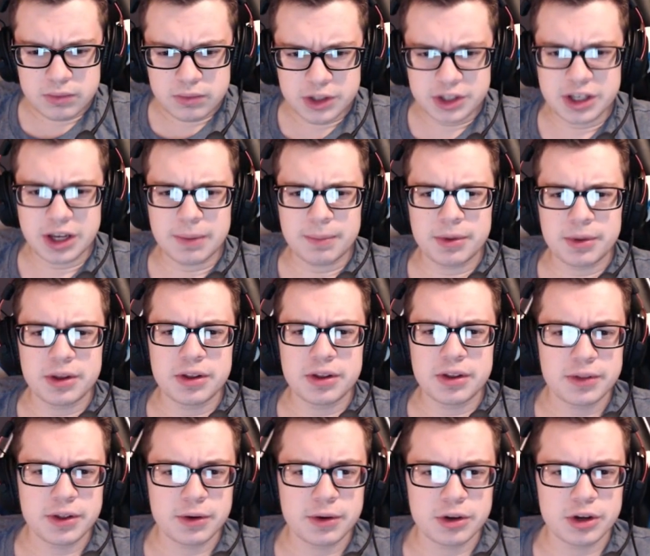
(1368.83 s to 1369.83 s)
Yep,
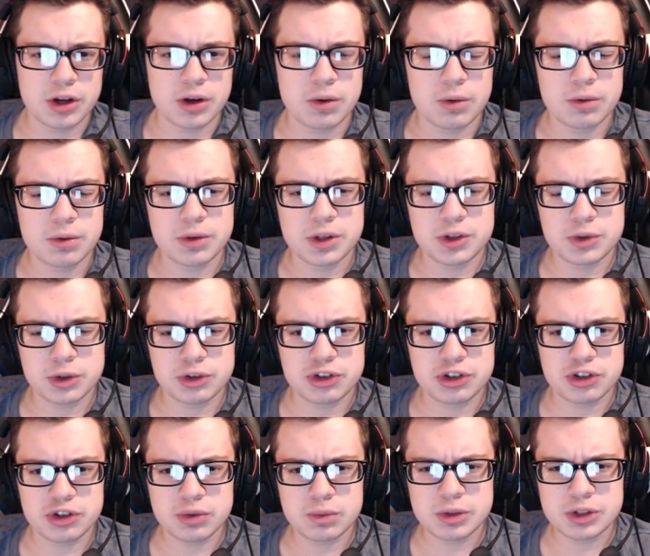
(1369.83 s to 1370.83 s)
there we go. We
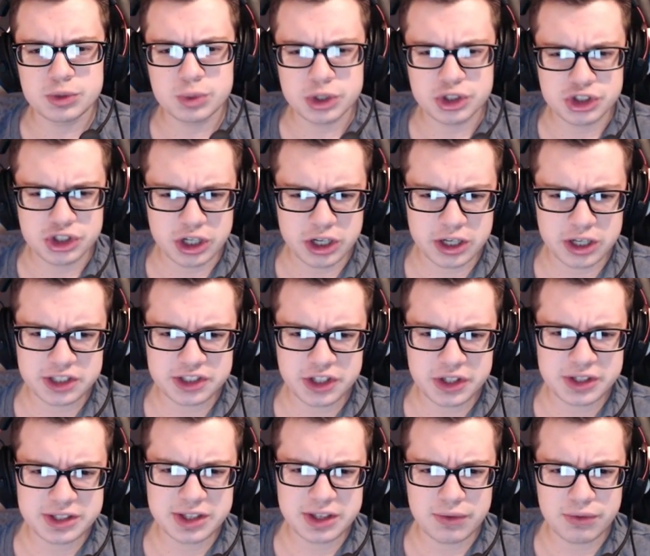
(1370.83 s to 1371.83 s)
switch
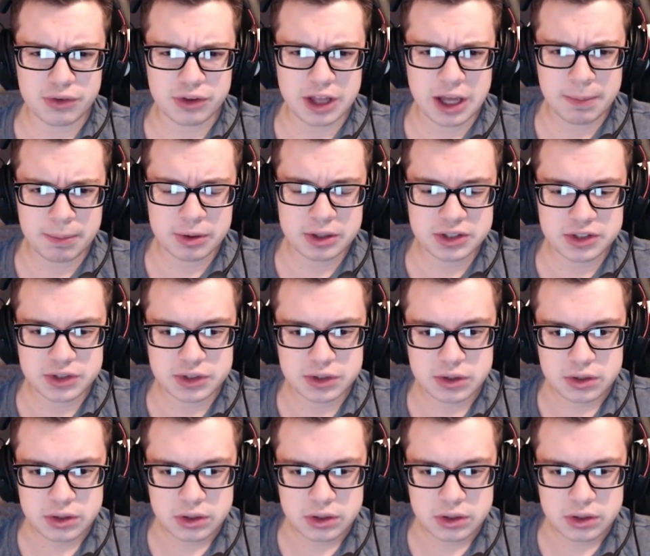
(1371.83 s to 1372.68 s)
Steelix out for Lapras,